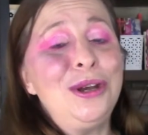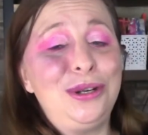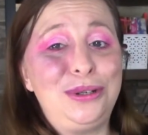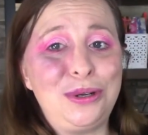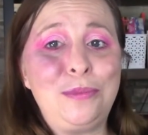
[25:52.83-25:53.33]

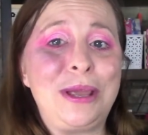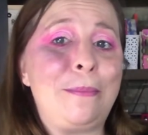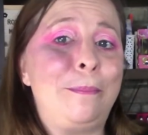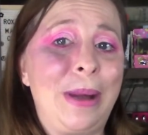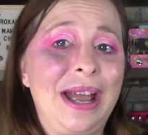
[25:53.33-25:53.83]
to do me,
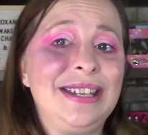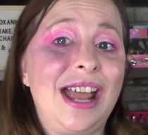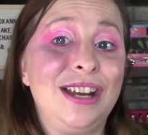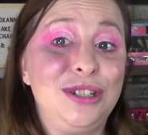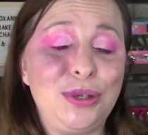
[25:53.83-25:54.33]
but
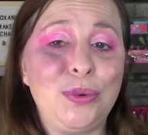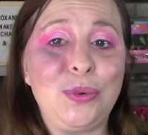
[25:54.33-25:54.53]
I do